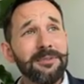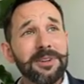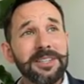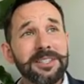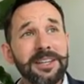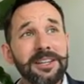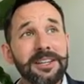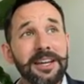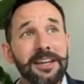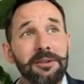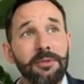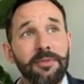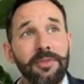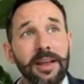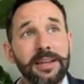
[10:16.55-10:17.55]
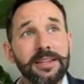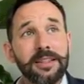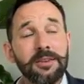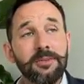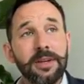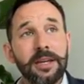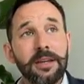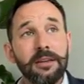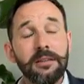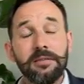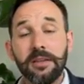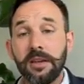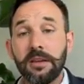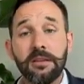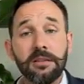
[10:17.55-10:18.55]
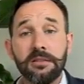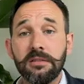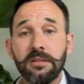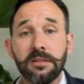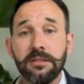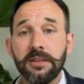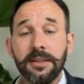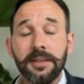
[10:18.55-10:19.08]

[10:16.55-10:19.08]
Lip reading: on a Sunday and you reflect in the week and you think, oh,